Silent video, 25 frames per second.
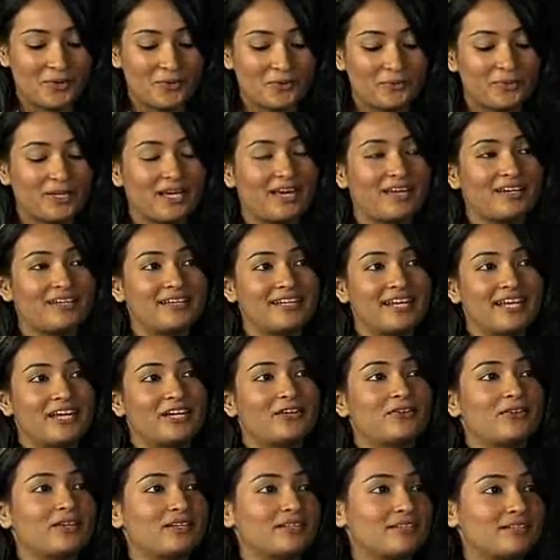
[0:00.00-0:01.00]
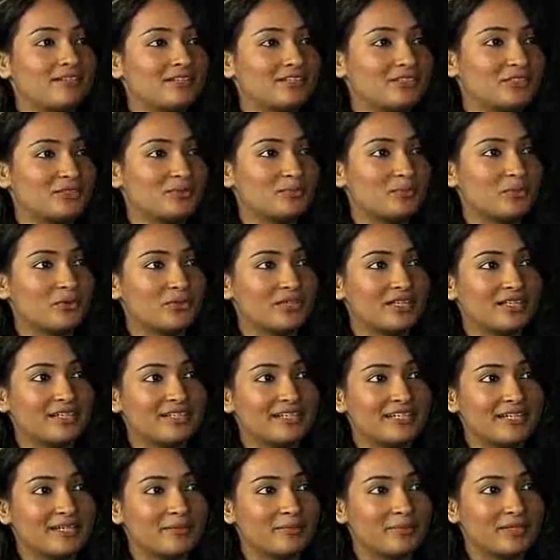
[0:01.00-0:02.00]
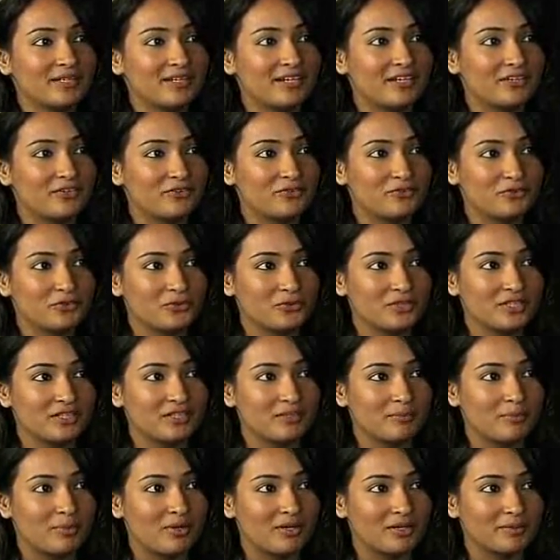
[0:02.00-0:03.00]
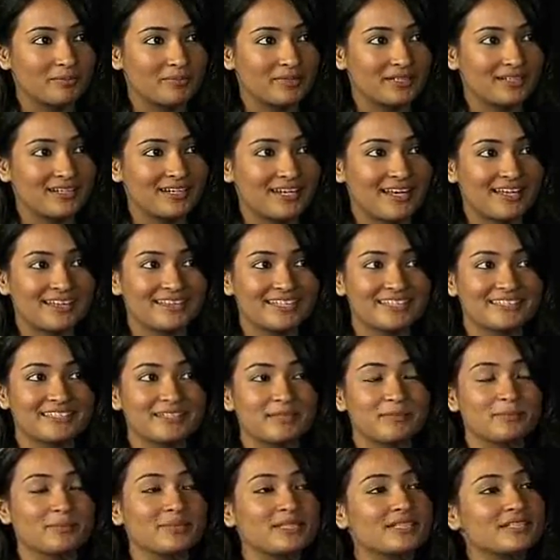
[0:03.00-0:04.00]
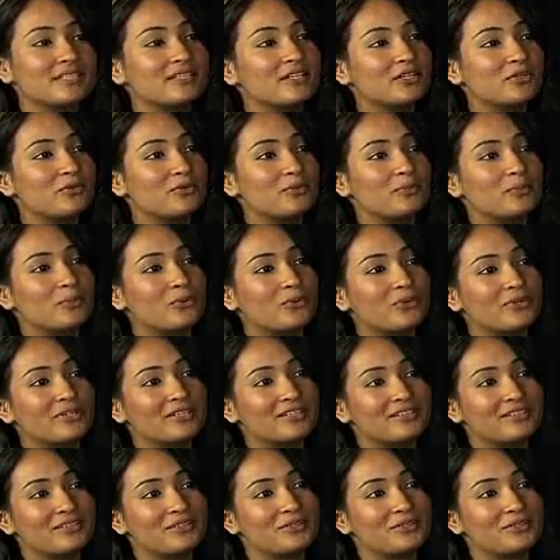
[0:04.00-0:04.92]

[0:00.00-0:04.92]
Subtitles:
We had an accreditation board that came in and reviewed the department, and they submitted a report.